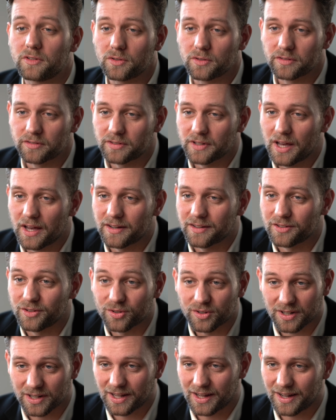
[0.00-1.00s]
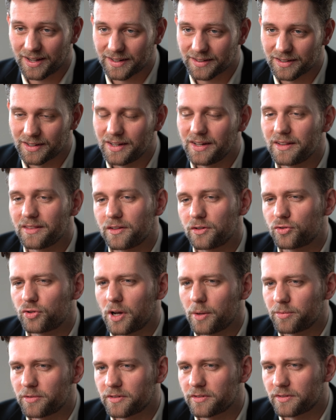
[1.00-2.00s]
your site and your client. The
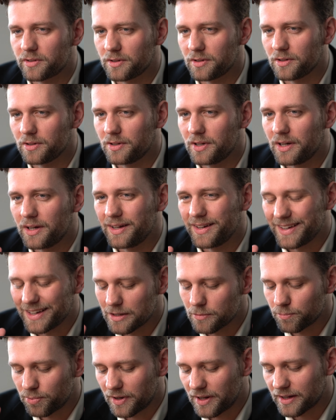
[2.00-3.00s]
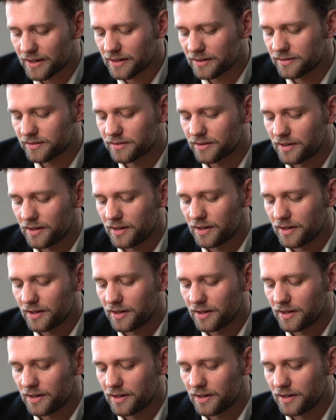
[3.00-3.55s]
traps are still in place